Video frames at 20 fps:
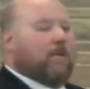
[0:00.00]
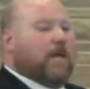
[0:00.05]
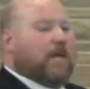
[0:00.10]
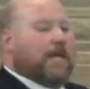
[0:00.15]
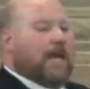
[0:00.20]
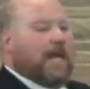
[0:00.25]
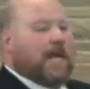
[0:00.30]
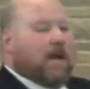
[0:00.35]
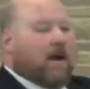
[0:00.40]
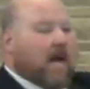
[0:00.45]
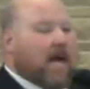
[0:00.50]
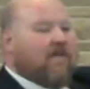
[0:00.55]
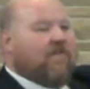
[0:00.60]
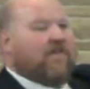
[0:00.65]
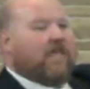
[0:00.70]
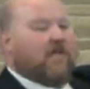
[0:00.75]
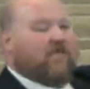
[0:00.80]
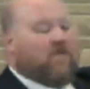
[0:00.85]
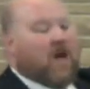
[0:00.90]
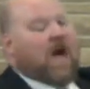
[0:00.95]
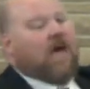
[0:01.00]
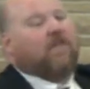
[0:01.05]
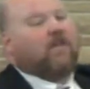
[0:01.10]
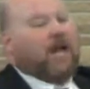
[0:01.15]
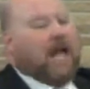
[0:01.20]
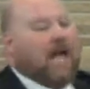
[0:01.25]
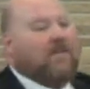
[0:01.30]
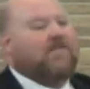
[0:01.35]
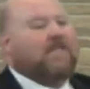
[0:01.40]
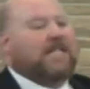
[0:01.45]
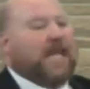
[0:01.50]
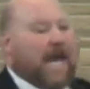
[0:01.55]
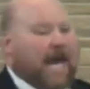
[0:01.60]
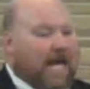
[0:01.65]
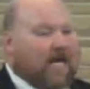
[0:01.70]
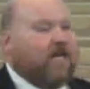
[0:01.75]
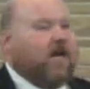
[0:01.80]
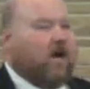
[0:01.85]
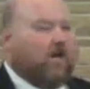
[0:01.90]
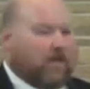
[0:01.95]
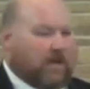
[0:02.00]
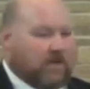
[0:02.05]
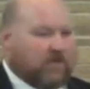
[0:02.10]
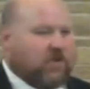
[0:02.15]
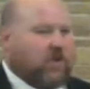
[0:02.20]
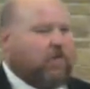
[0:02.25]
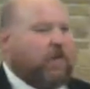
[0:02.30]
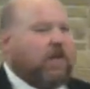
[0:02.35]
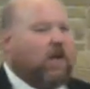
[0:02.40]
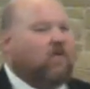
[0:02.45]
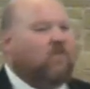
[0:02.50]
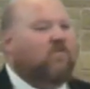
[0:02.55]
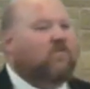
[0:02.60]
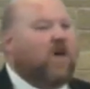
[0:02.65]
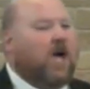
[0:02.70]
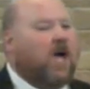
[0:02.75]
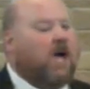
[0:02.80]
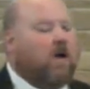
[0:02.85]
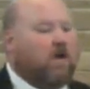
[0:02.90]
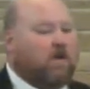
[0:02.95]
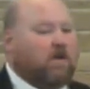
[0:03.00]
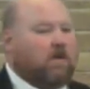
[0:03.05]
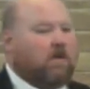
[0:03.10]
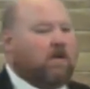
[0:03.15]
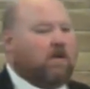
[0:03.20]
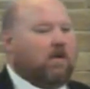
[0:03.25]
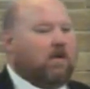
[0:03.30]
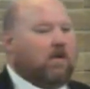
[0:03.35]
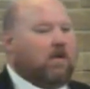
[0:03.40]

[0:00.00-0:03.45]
We need our Heavenly Father to have His hand on us so we don't fall.